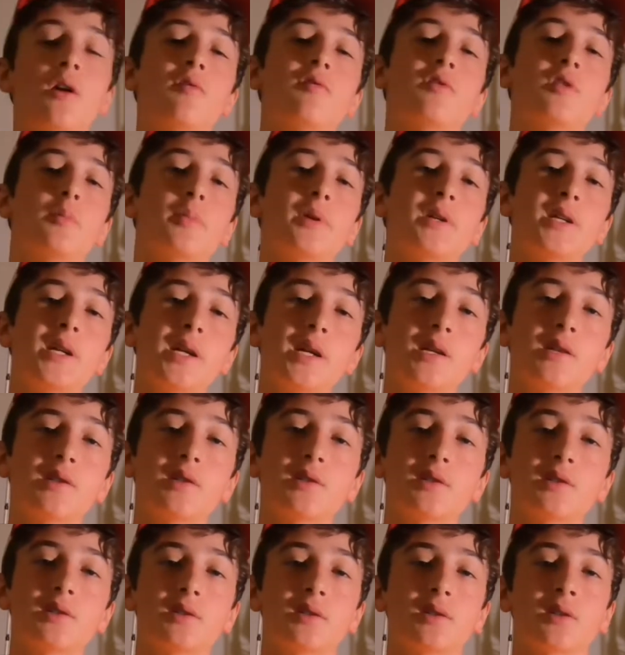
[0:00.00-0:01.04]
For
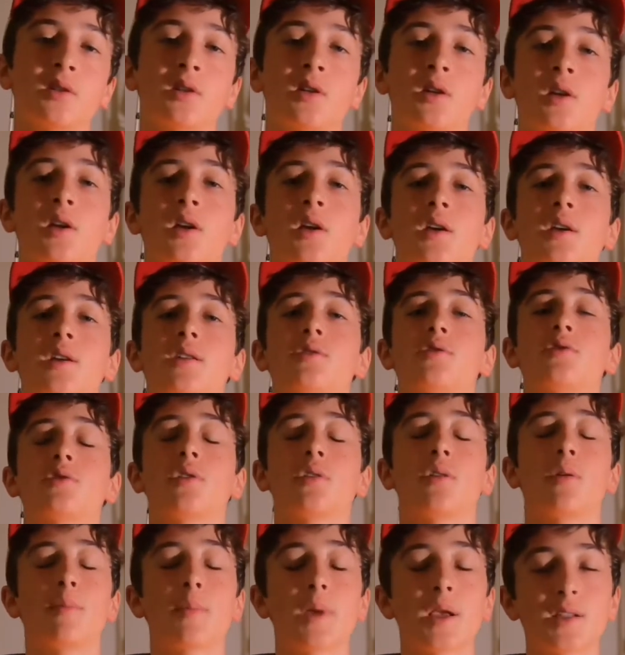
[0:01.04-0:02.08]
beginners, it's
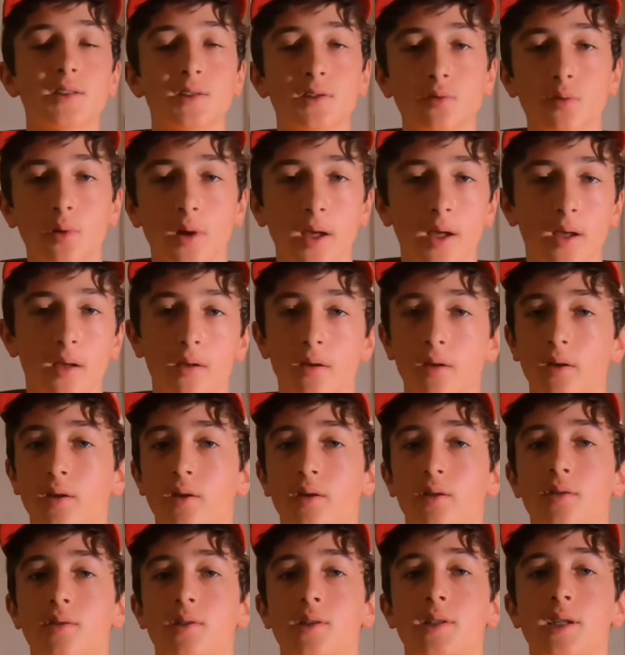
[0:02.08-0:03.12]
an amazing way
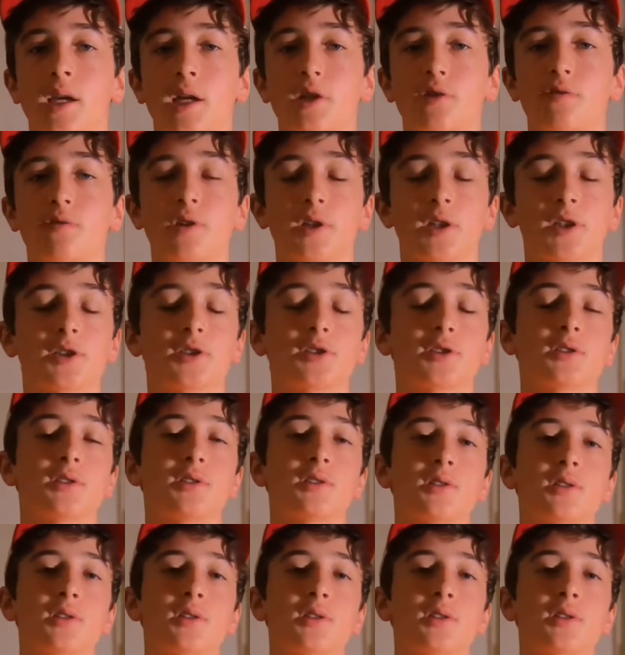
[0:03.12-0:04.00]
to catch fish.